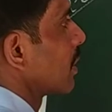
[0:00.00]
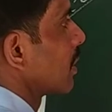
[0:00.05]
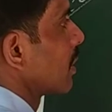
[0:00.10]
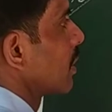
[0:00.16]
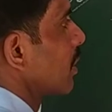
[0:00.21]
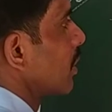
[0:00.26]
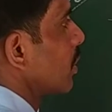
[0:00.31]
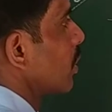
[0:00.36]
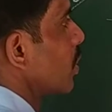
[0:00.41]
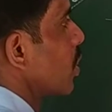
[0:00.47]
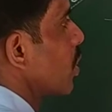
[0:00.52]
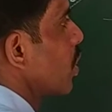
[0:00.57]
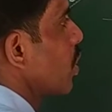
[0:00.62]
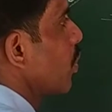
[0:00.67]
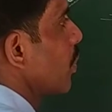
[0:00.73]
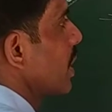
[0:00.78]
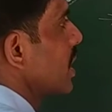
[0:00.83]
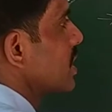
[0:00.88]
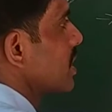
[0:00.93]
no
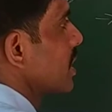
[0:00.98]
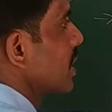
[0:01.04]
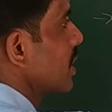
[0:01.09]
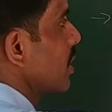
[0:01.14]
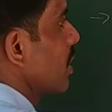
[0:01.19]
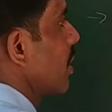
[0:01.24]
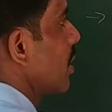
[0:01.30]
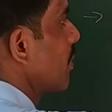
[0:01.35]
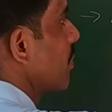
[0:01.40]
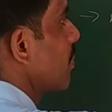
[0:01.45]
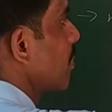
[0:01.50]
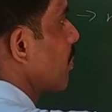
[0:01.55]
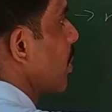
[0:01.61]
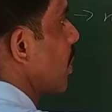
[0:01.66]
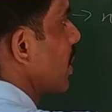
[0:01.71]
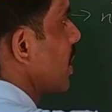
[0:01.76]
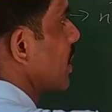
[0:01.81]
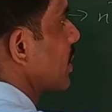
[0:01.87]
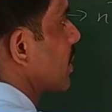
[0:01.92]
wastage of
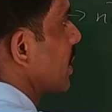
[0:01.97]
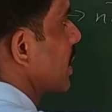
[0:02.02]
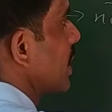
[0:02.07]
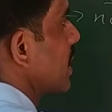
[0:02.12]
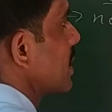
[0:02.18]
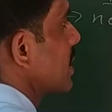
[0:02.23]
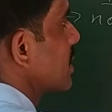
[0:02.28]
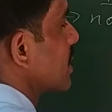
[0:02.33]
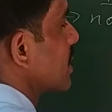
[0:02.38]
pollen grains,